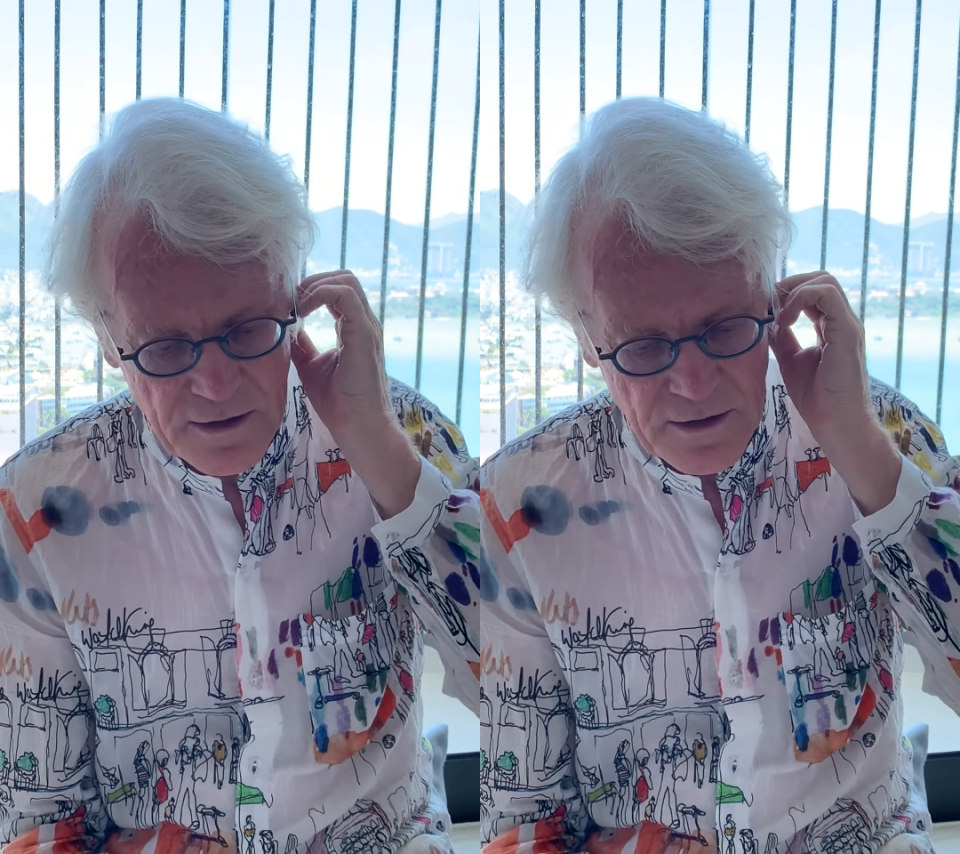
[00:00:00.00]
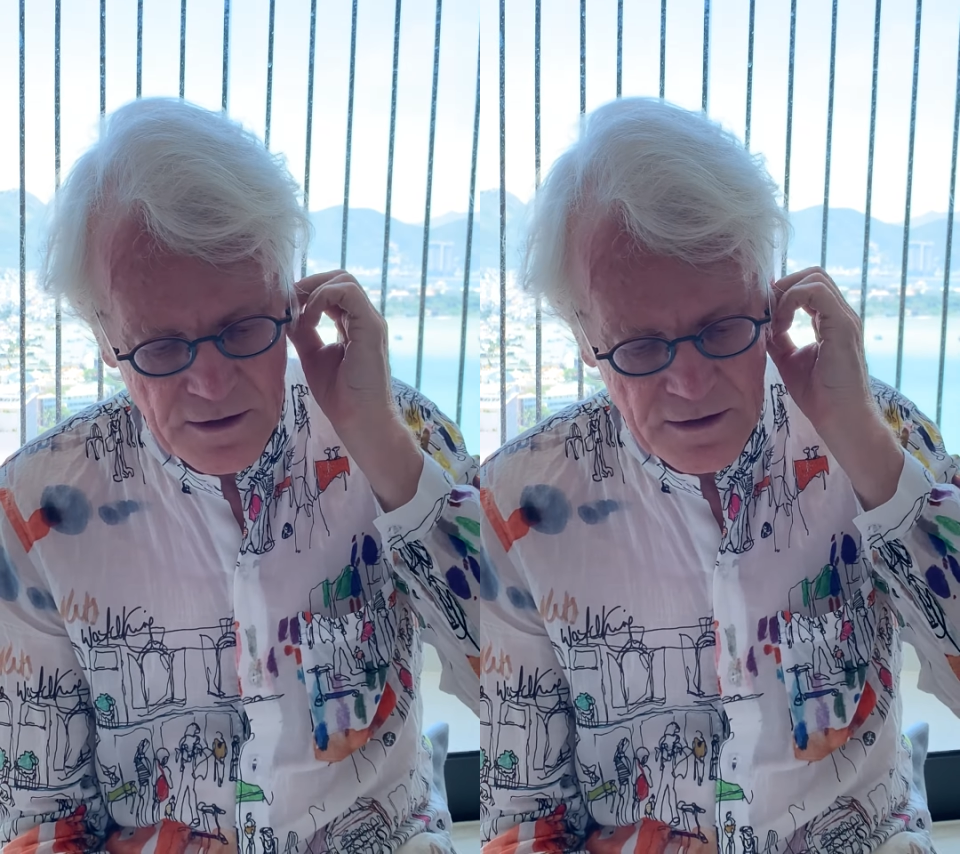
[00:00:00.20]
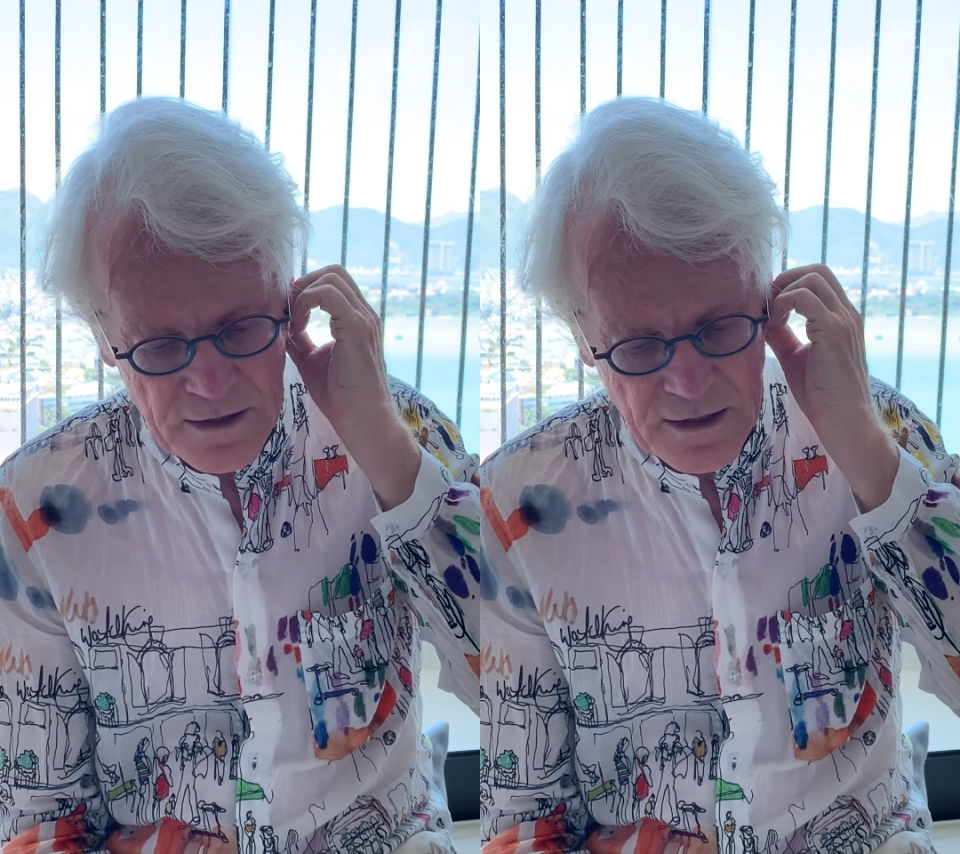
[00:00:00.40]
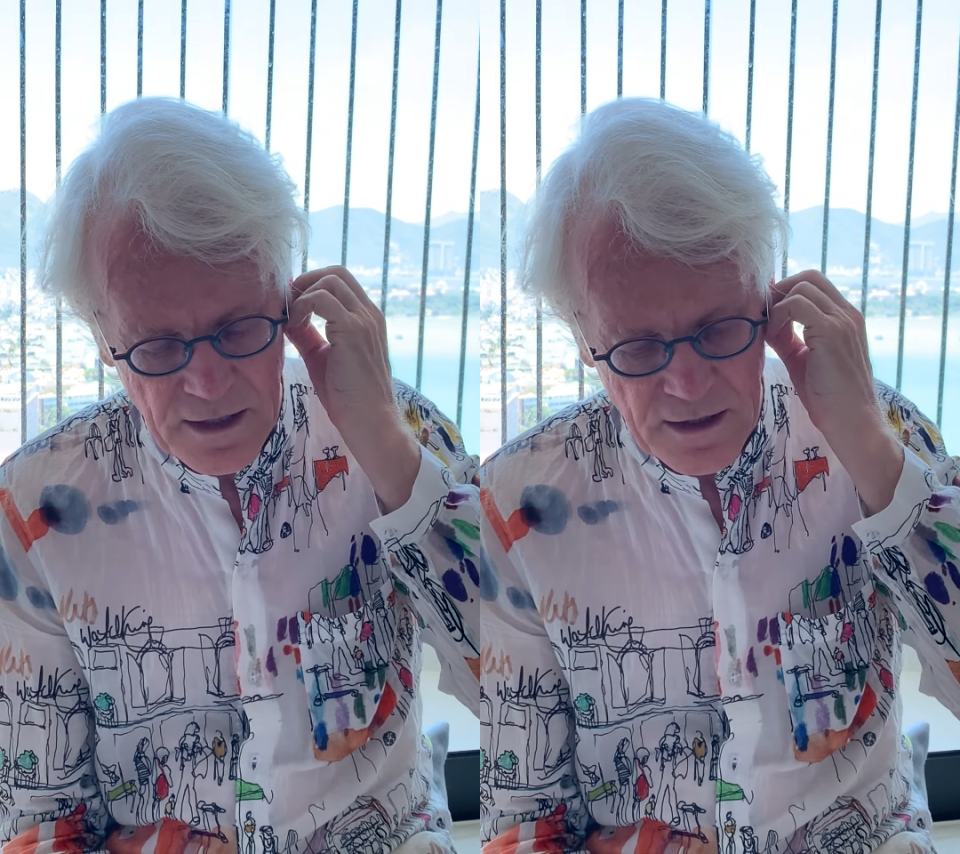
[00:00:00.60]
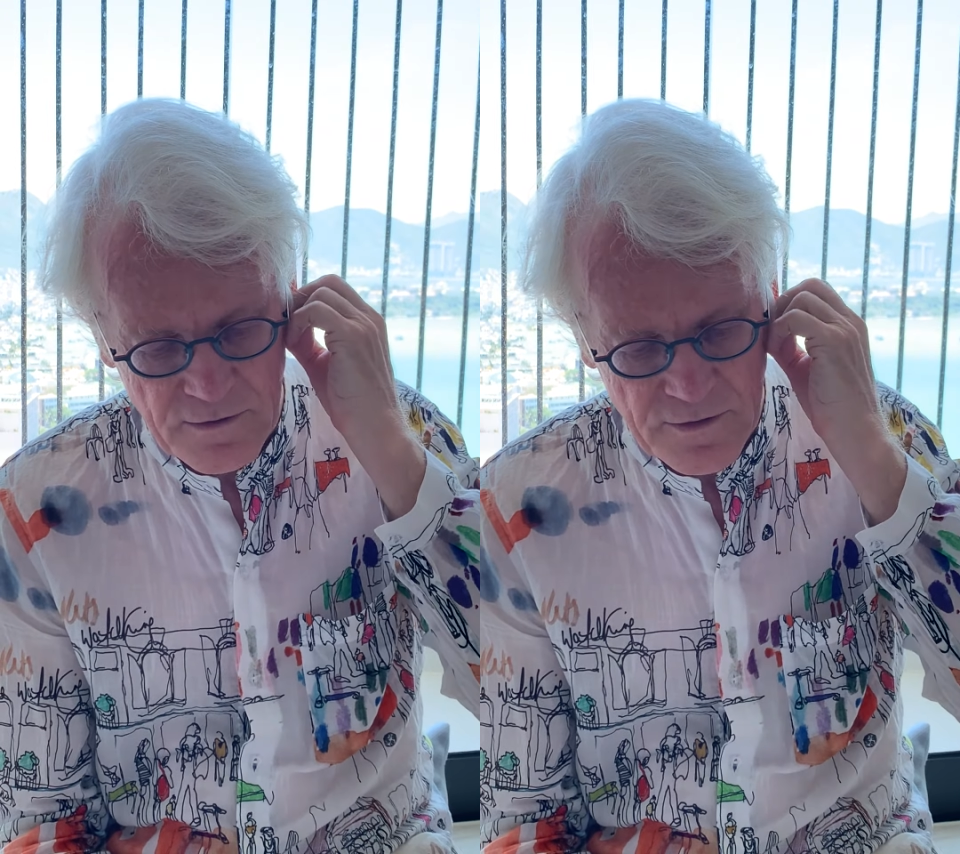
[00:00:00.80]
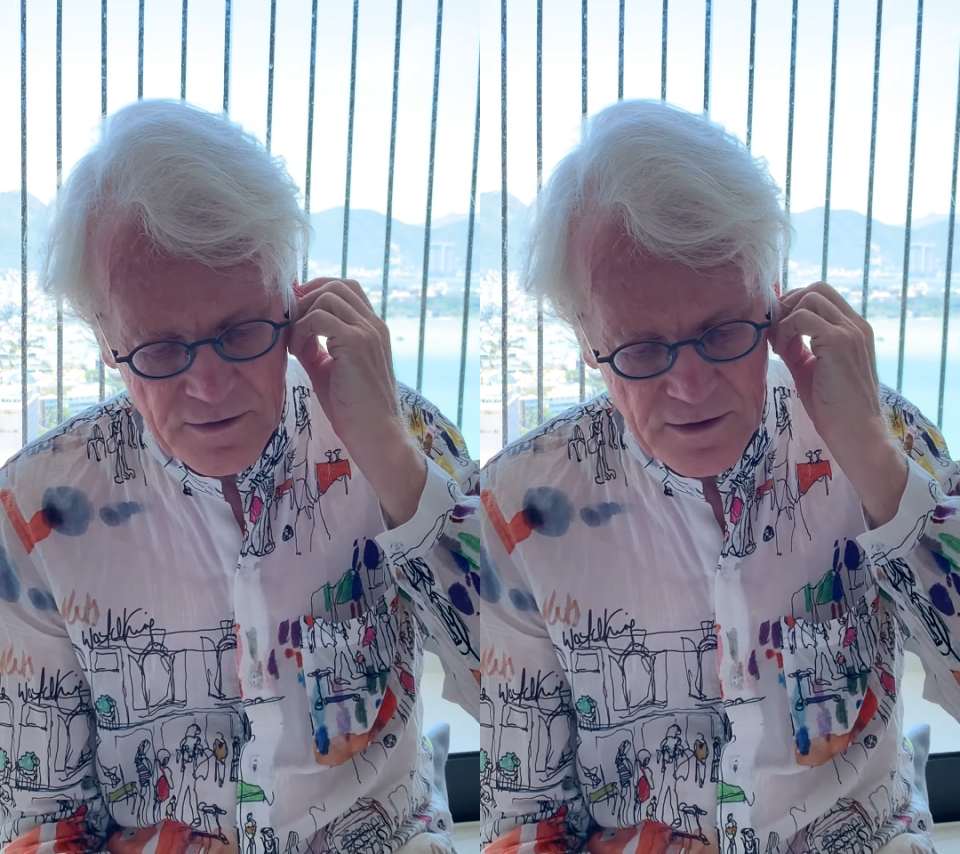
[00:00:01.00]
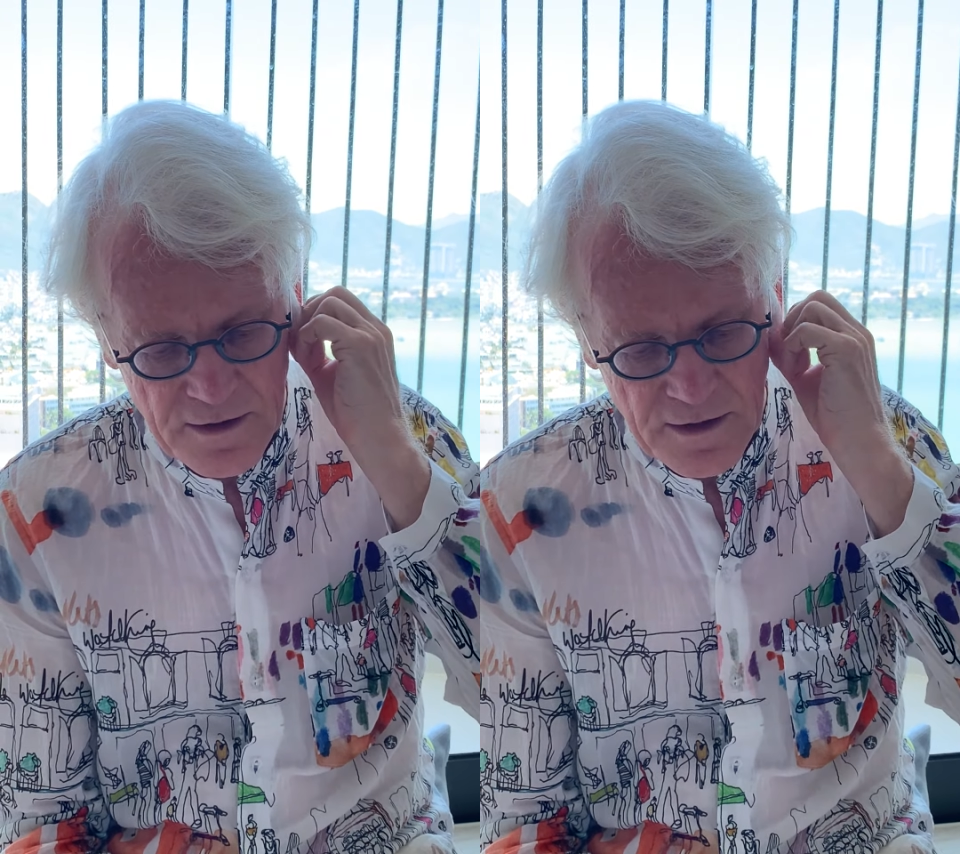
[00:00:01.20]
and hunting knives.